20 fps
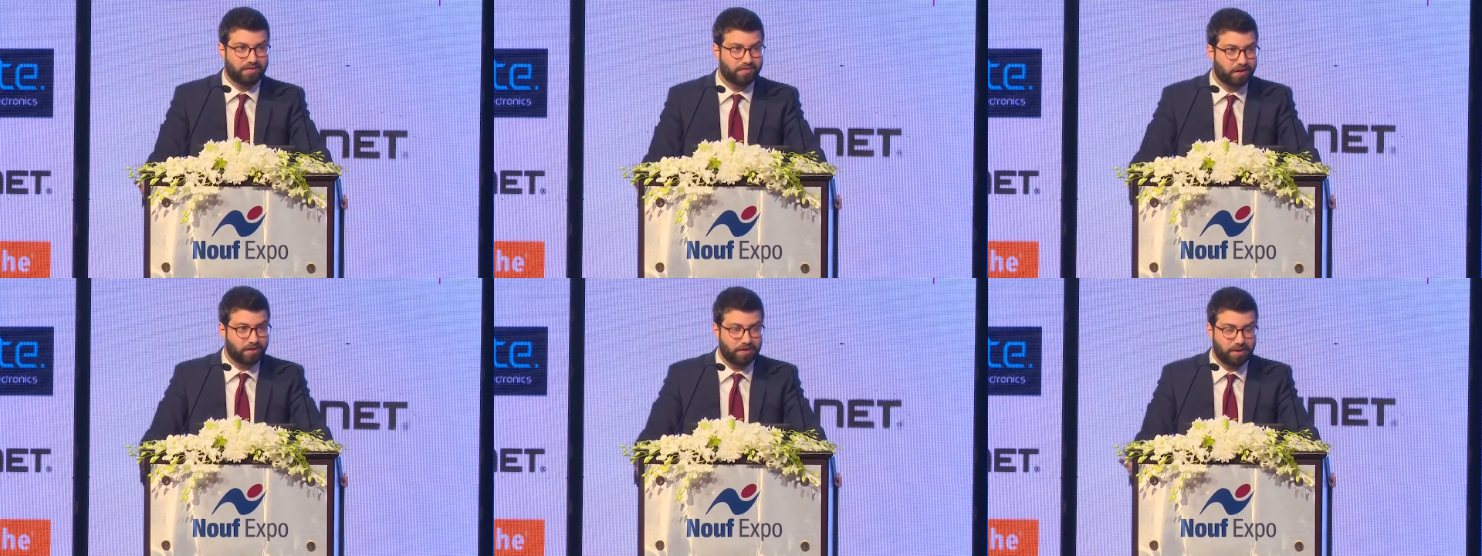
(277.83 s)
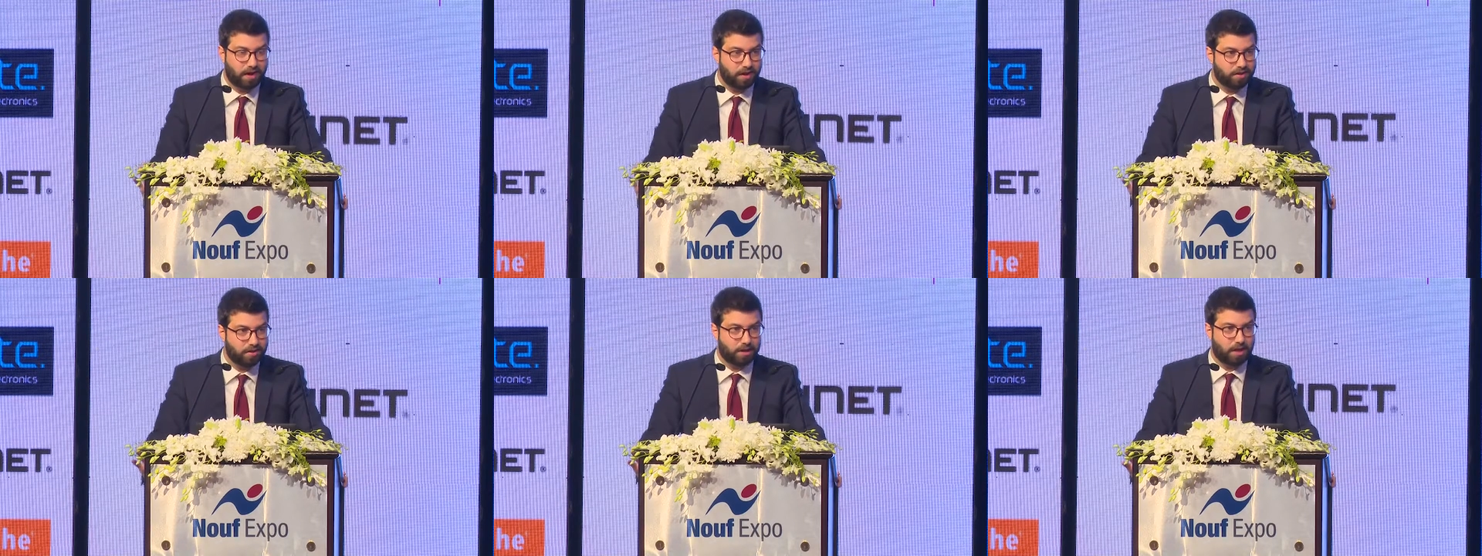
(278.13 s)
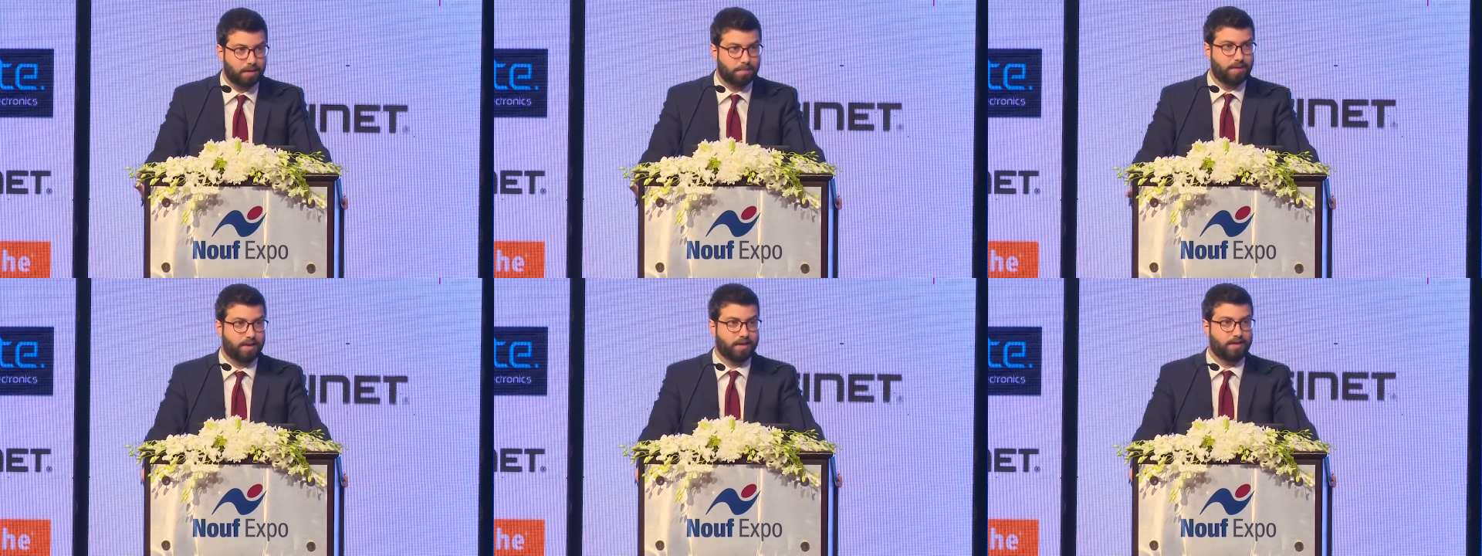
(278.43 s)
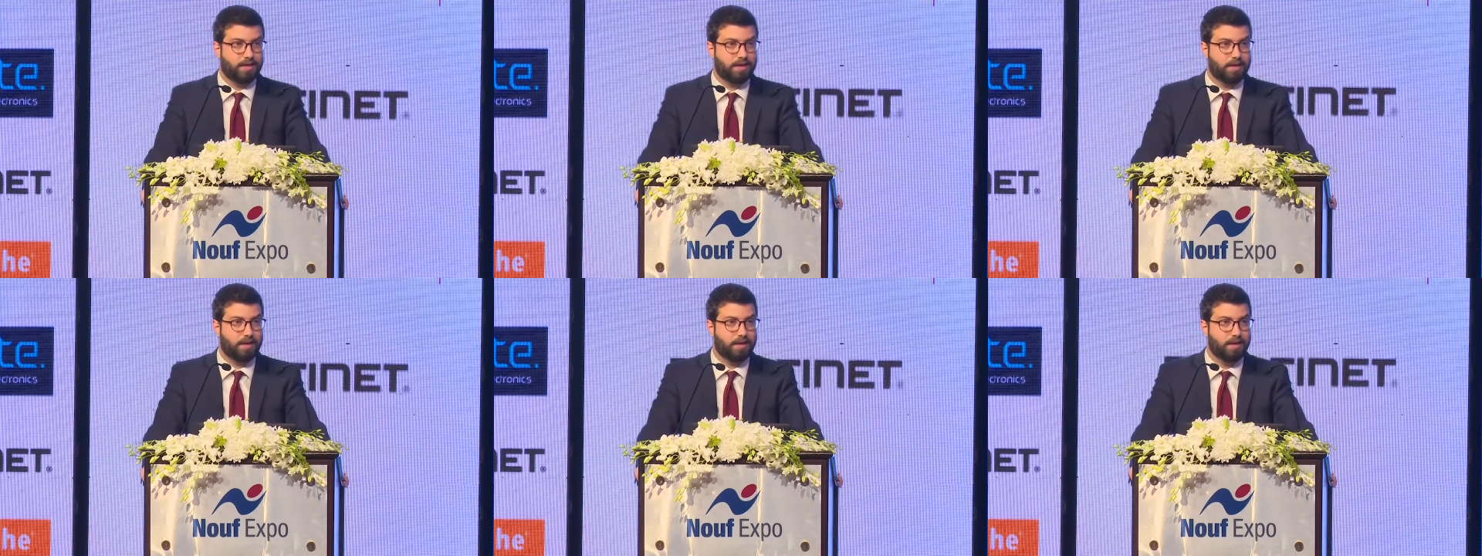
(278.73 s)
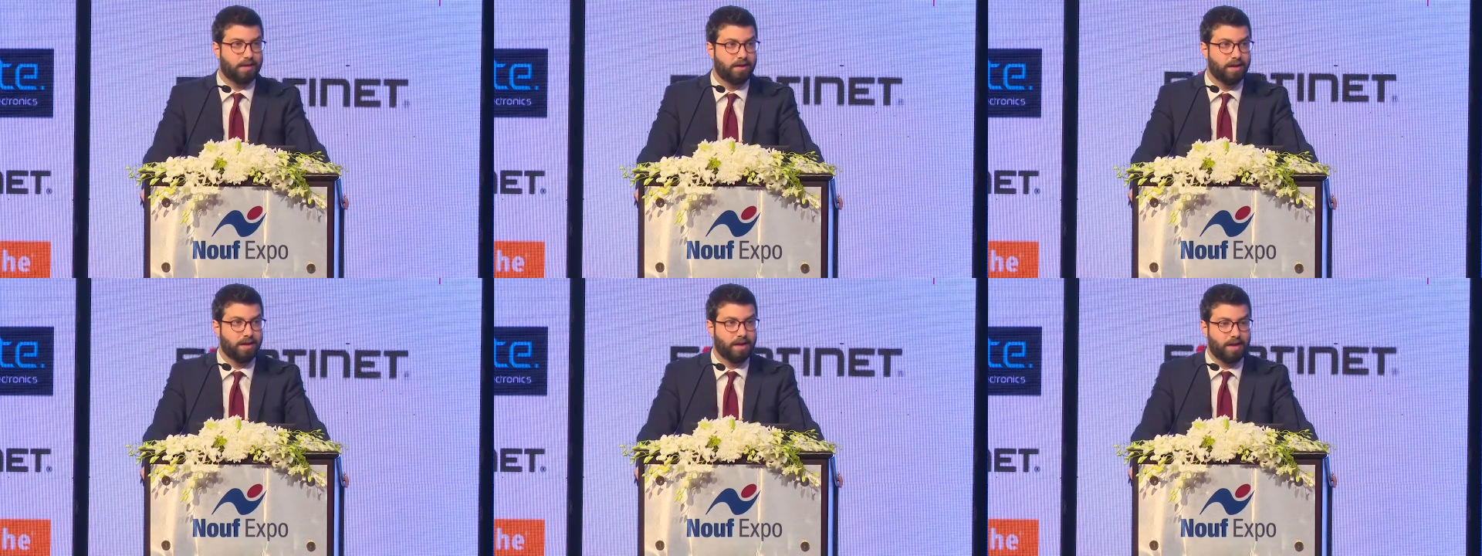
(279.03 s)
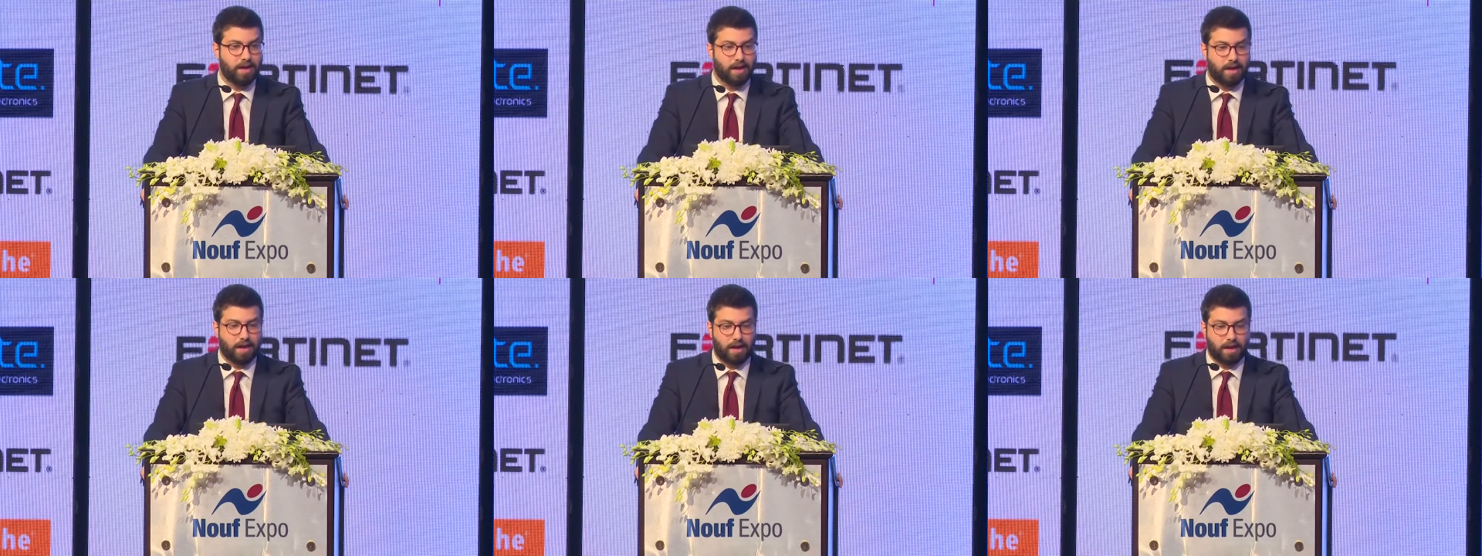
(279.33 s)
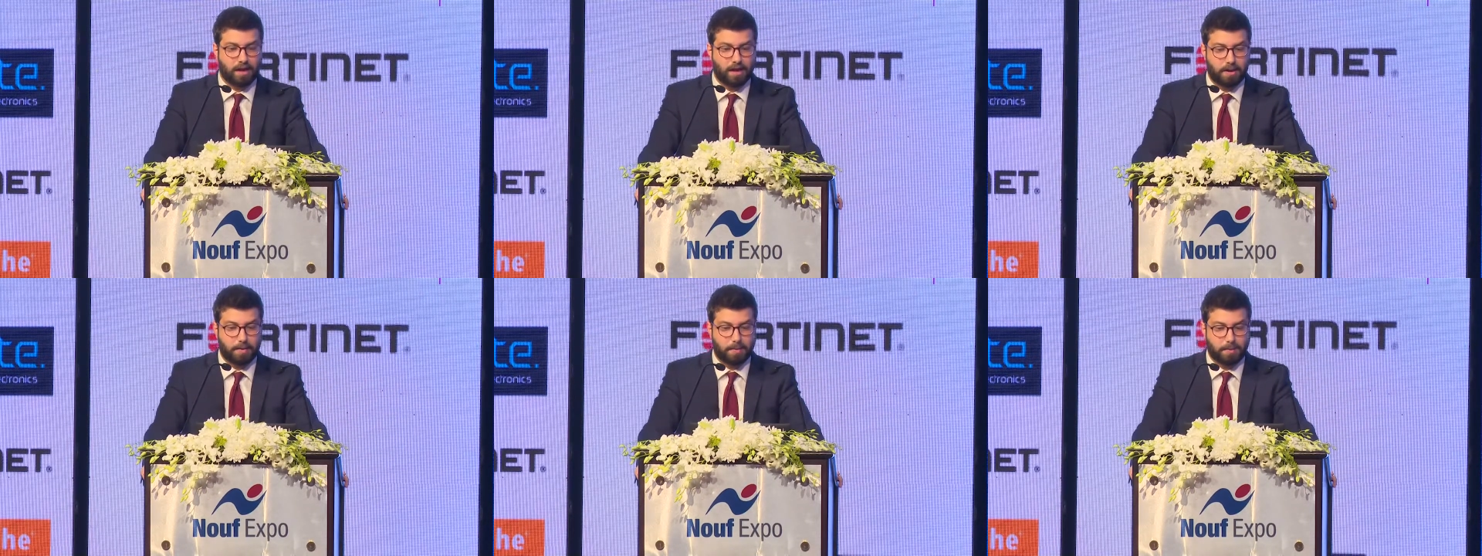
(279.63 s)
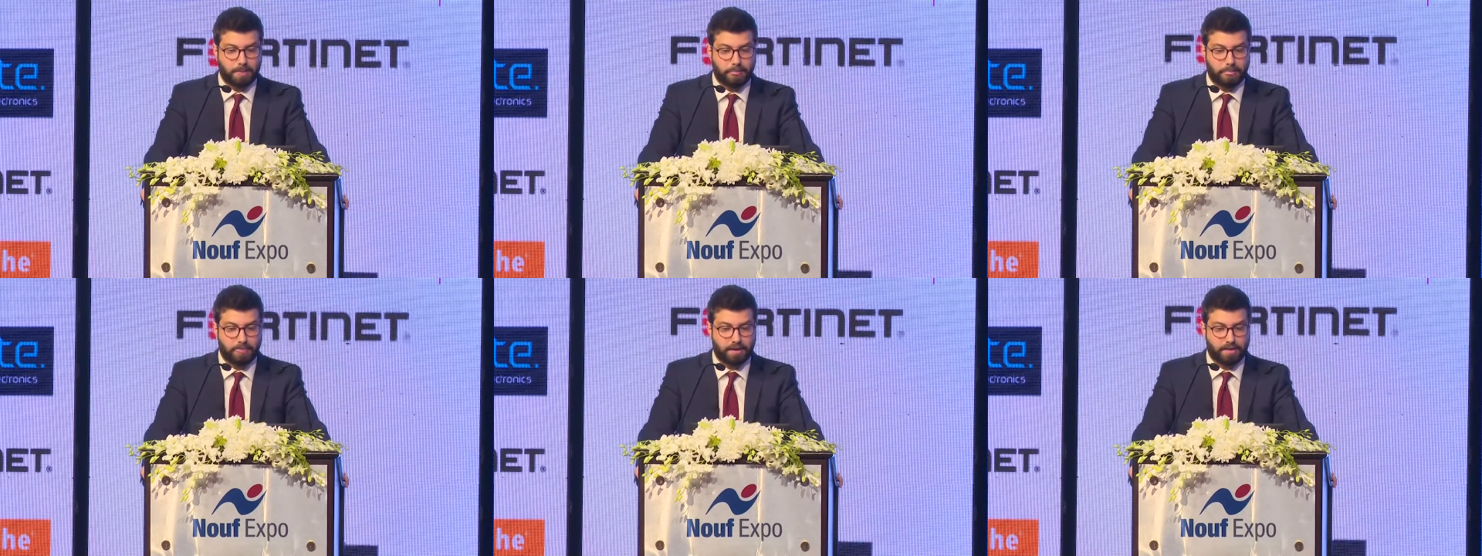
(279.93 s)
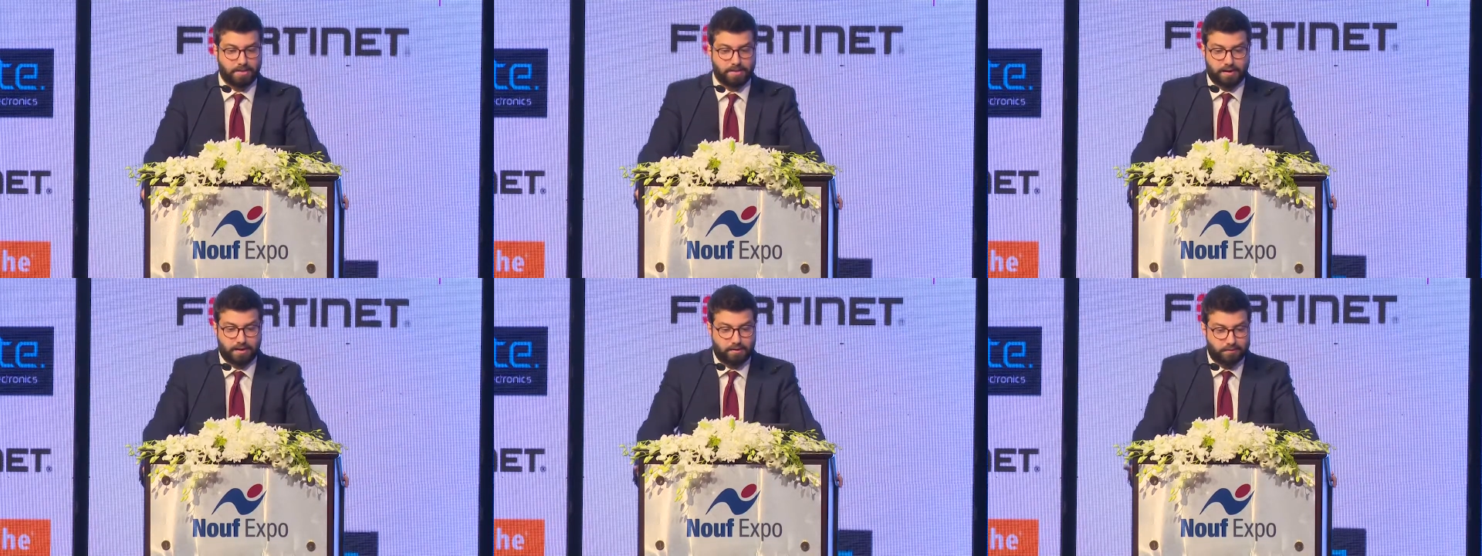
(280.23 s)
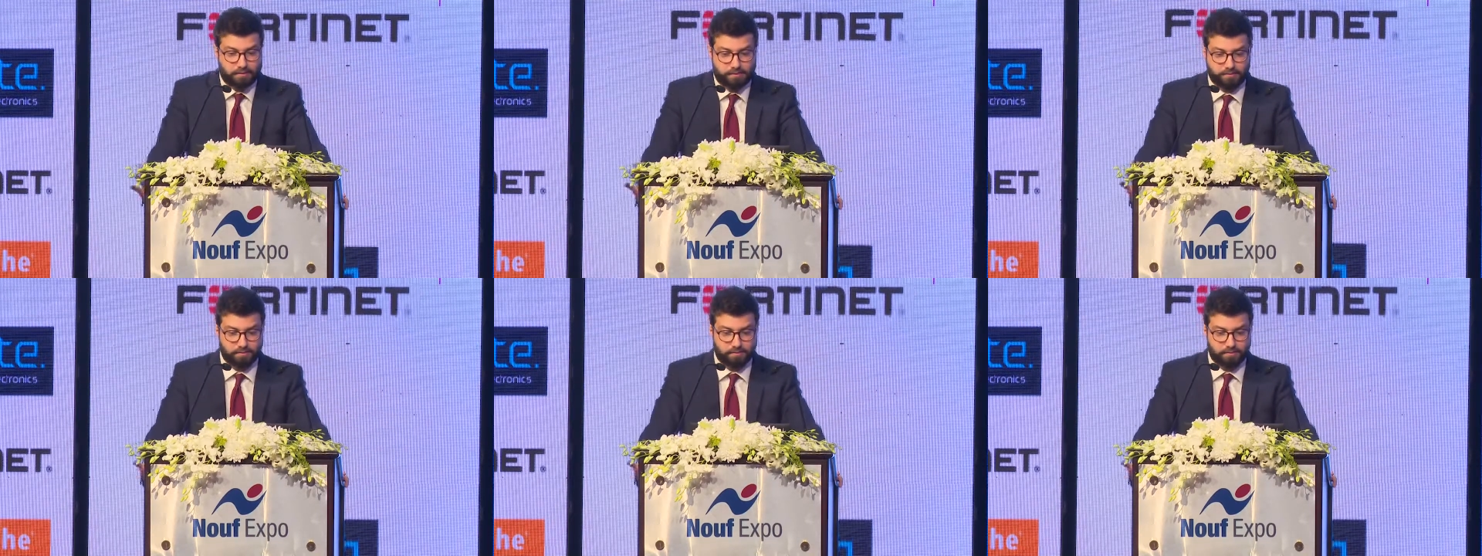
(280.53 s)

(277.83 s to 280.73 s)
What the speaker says: very hot topic today. That